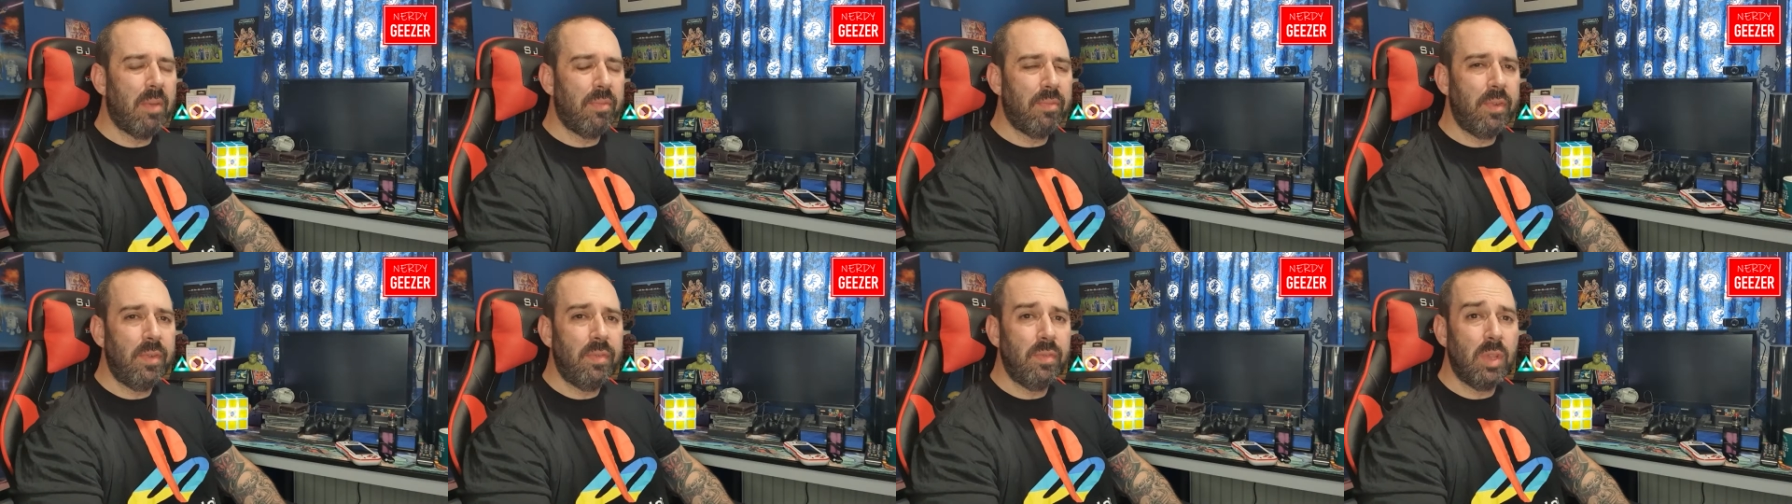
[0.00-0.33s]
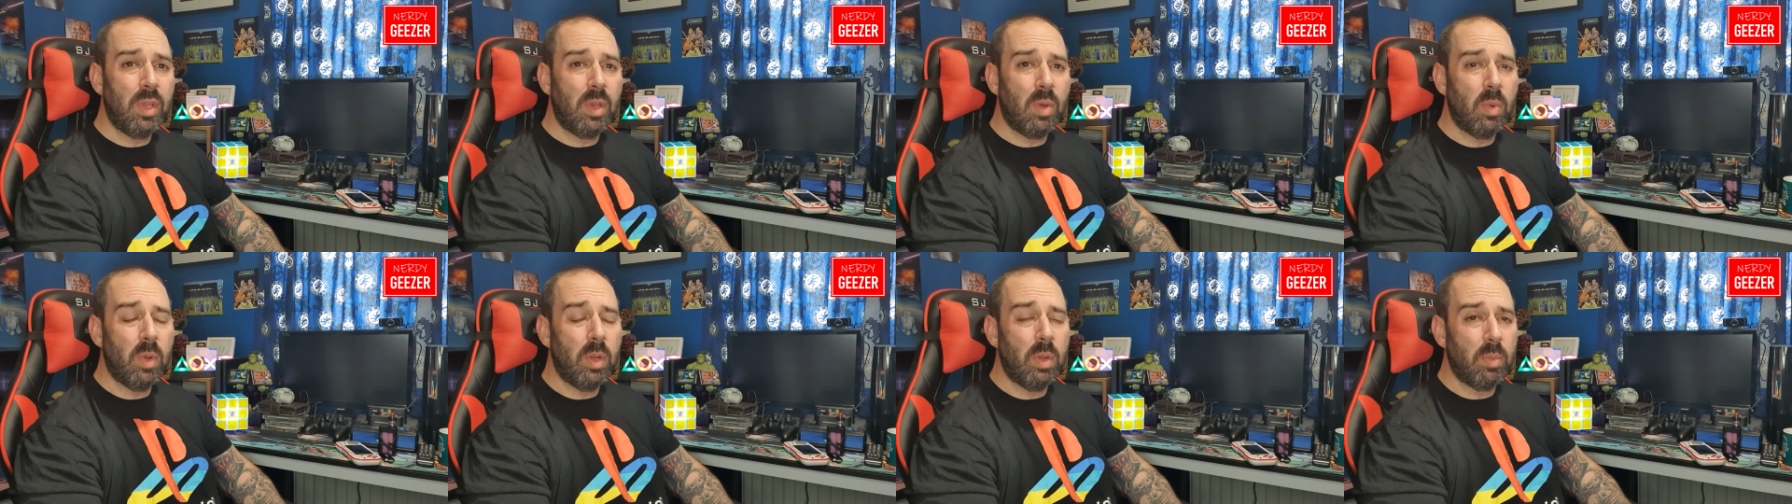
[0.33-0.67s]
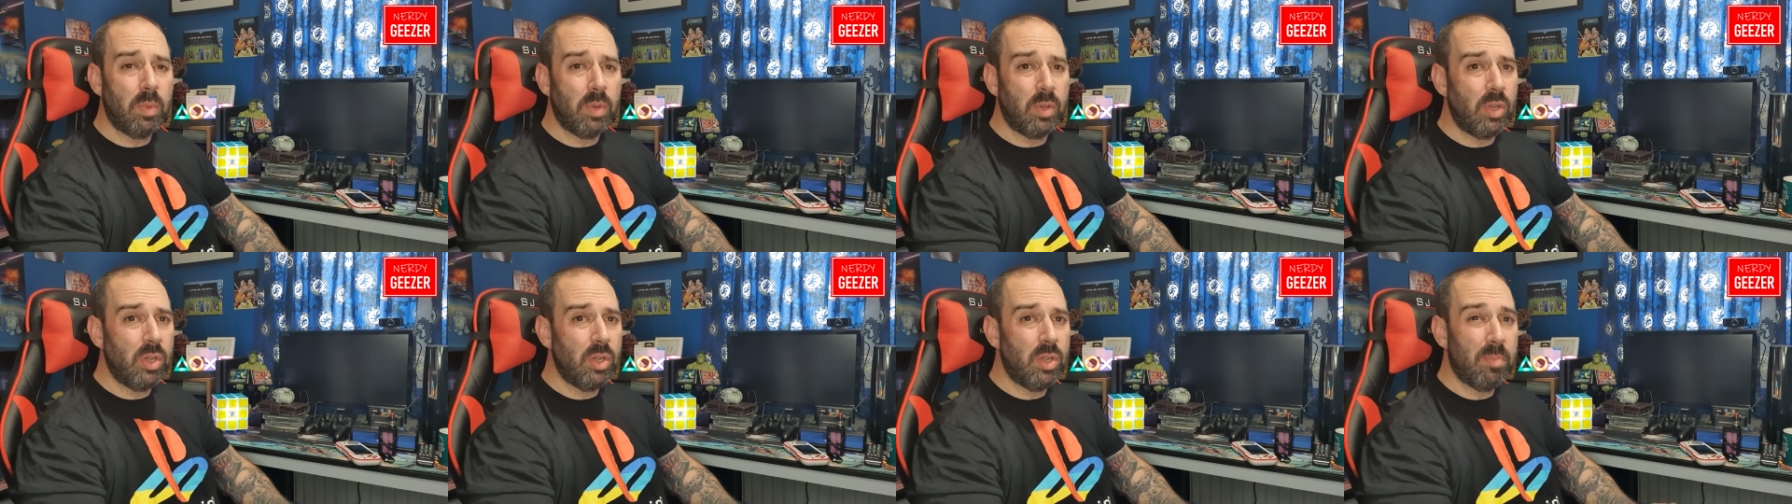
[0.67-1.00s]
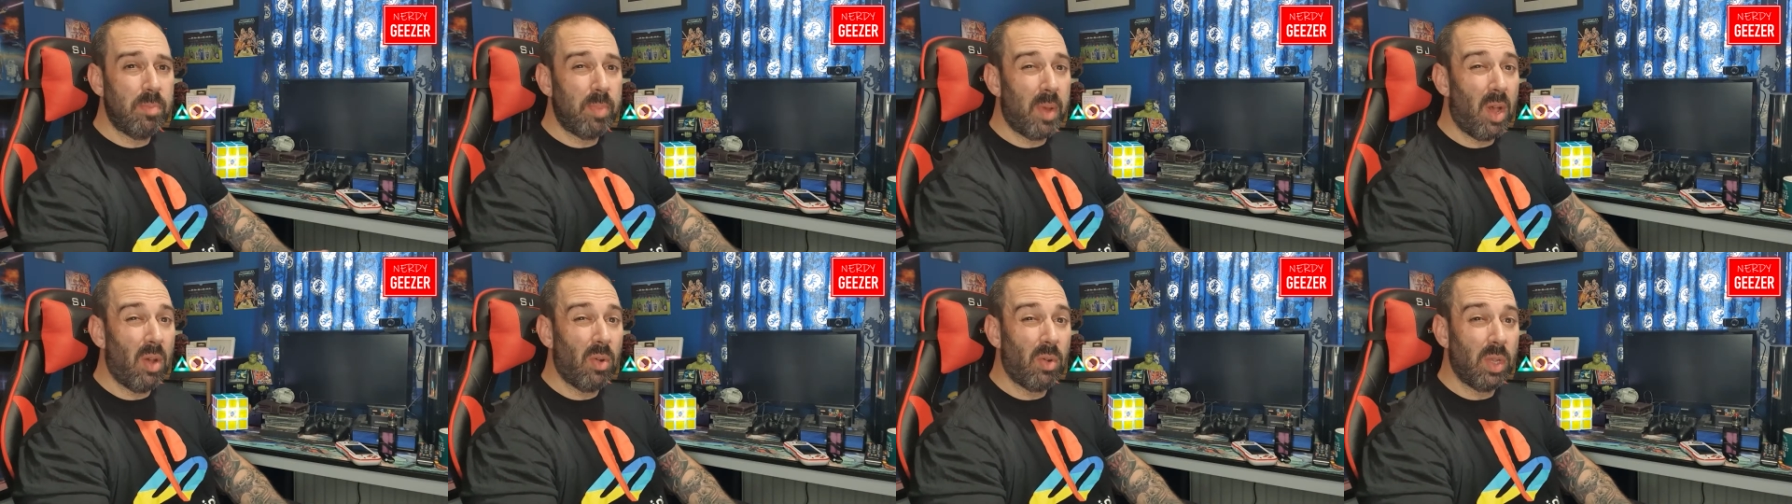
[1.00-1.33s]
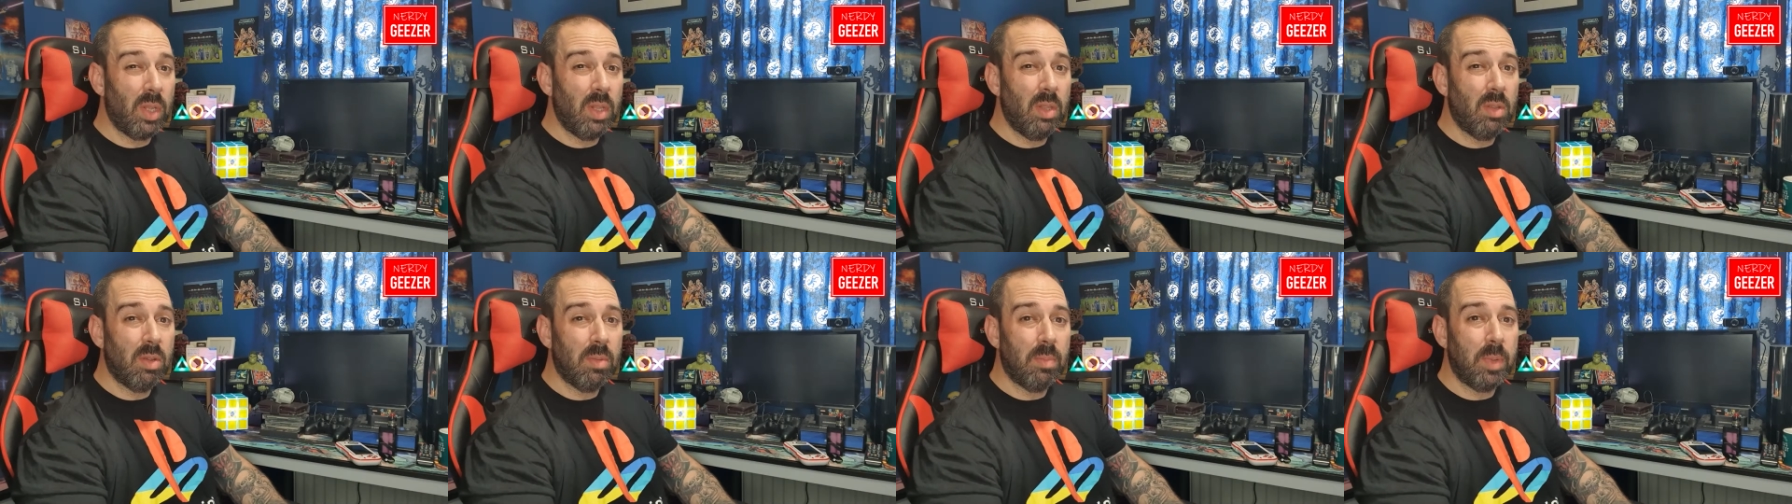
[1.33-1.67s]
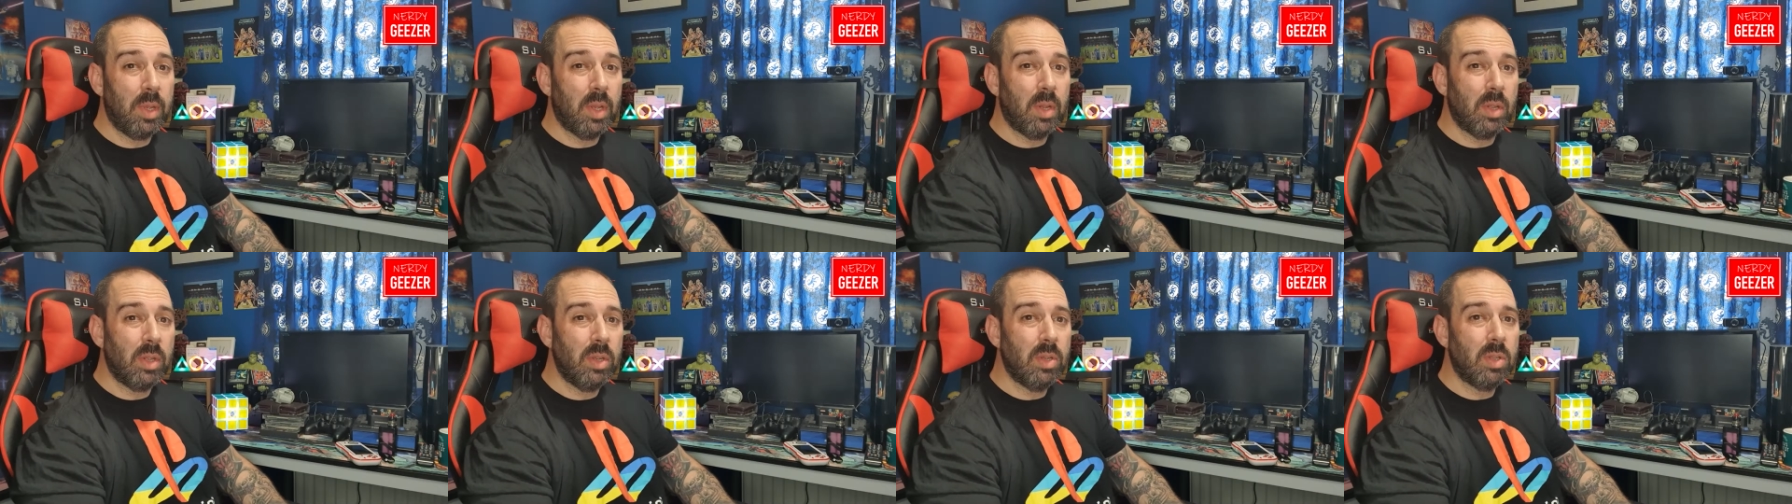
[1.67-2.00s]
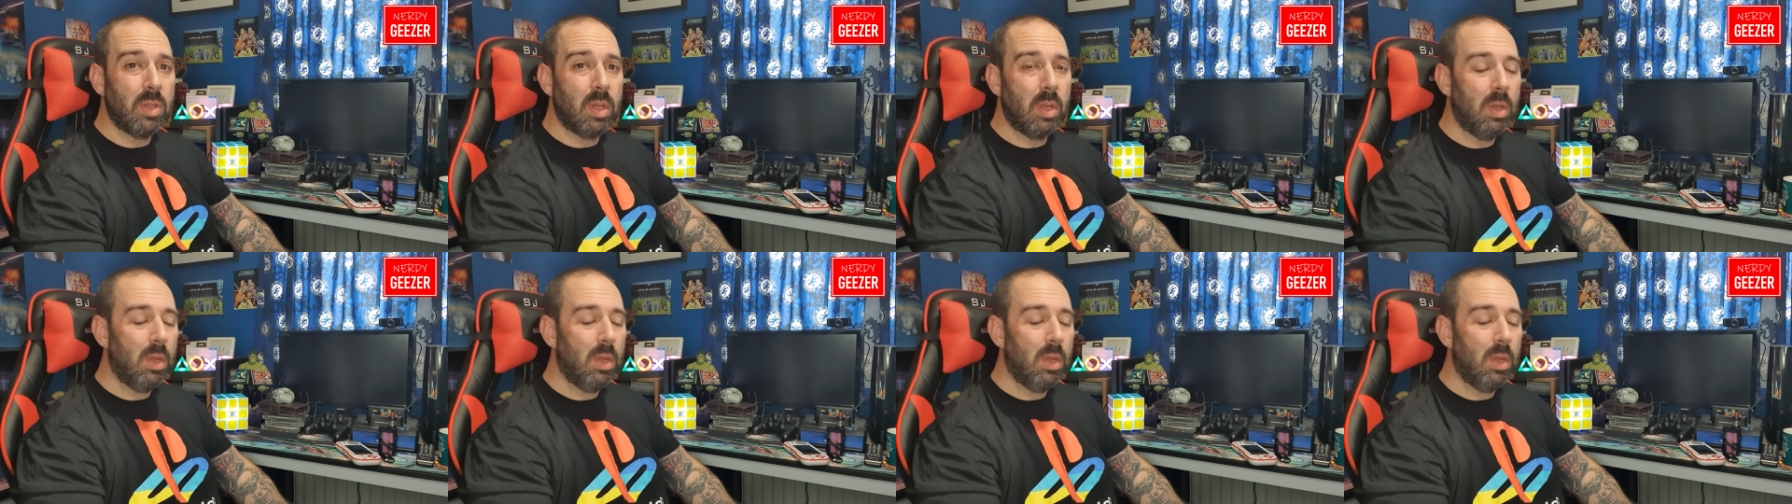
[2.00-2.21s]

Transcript: 50 quid, which is a bargain, to be honest.